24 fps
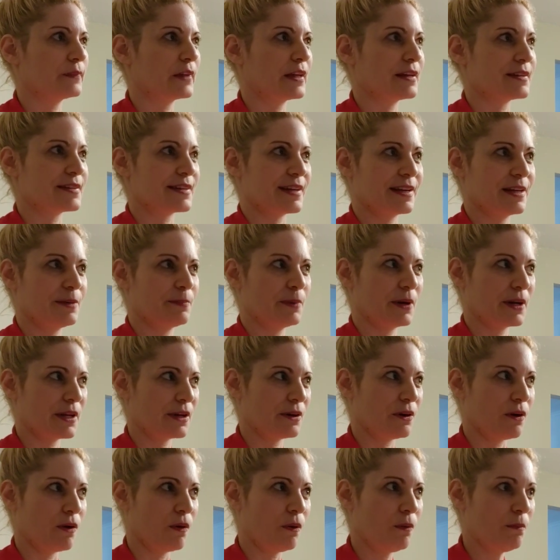Is anybody
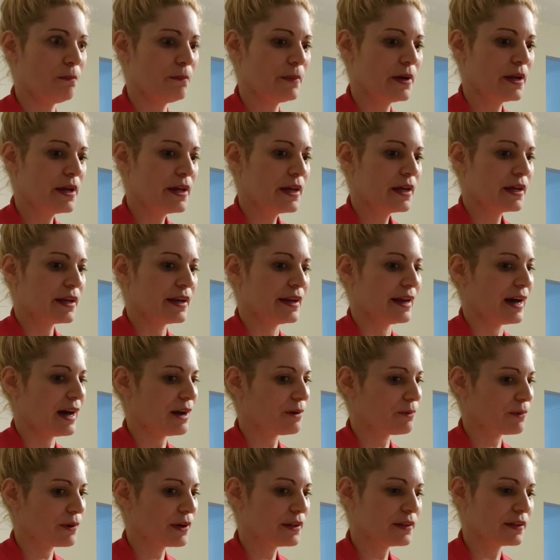home?
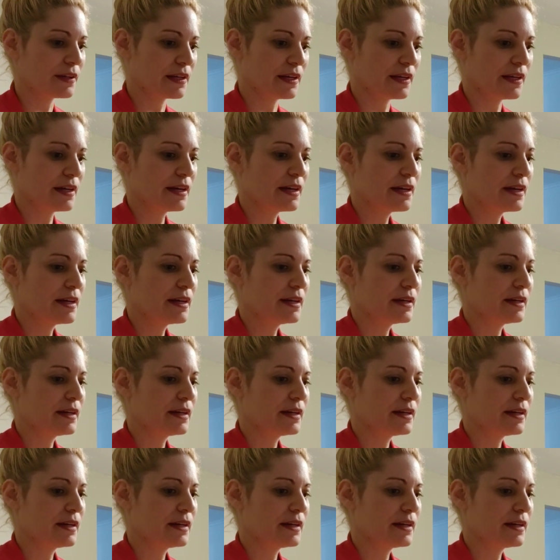Not really.